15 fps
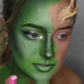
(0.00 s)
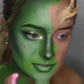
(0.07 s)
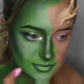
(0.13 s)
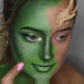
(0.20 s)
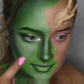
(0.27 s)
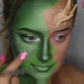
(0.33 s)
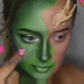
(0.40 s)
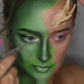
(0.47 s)

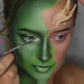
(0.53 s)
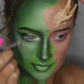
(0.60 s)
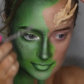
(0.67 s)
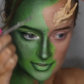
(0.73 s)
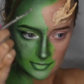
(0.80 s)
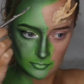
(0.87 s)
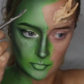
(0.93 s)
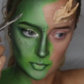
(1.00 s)
because it's supposed to be
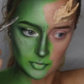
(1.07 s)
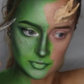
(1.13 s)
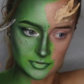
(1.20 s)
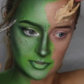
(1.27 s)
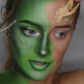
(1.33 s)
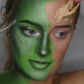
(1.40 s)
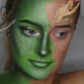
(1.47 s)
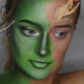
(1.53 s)
like molten
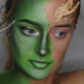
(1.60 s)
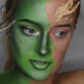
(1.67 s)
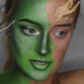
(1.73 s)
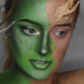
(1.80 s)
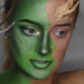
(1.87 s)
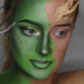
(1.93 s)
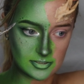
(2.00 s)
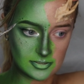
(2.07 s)
lava
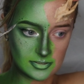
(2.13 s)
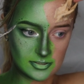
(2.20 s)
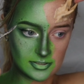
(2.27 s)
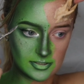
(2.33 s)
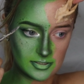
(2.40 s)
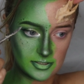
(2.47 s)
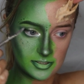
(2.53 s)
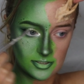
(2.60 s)
rock.
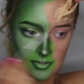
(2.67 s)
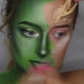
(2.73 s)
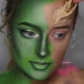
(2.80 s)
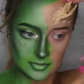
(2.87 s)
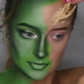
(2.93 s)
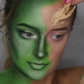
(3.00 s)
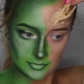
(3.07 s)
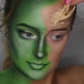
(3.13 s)

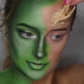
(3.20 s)
So